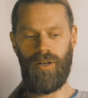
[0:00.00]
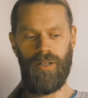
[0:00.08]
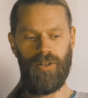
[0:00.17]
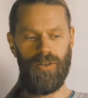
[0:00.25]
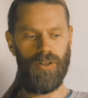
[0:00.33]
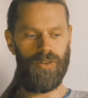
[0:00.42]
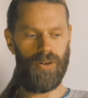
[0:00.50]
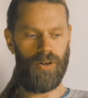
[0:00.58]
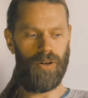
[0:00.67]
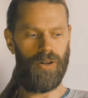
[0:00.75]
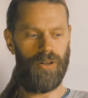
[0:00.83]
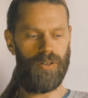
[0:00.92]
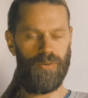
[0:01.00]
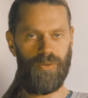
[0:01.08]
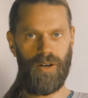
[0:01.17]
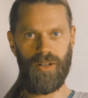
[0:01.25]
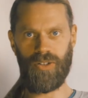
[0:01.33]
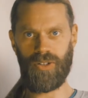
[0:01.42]
into the jungle to
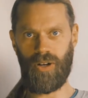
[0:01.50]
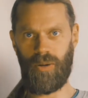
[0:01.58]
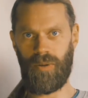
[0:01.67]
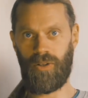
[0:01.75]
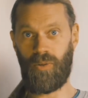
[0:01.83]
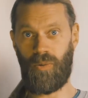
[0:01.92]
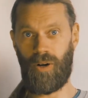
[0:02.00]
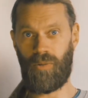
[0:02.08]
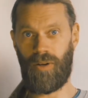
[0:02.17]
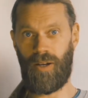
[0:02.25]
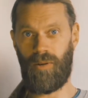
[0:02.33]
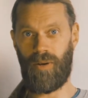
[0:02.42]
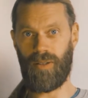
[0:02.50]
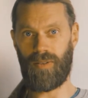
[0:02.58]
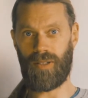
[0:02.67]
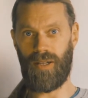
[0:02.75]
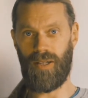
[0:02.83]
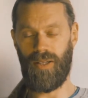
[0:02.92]
find a shaman to work with
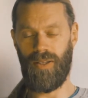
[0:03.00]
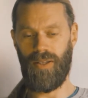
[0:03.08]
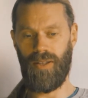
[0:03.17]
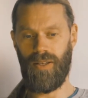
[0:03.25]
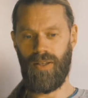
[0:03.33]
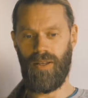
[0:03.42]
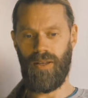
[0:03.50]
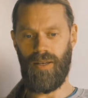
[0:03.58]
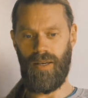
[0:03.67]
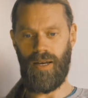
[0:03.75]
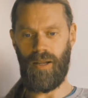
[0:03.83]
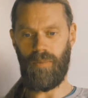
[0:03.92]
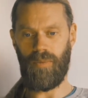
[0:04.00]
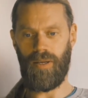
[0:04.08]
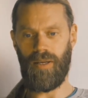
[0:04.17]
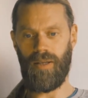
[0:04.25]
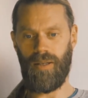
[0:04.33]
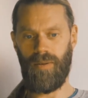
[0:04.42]
ayahuasca. He helped
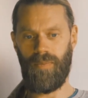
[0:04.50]
me.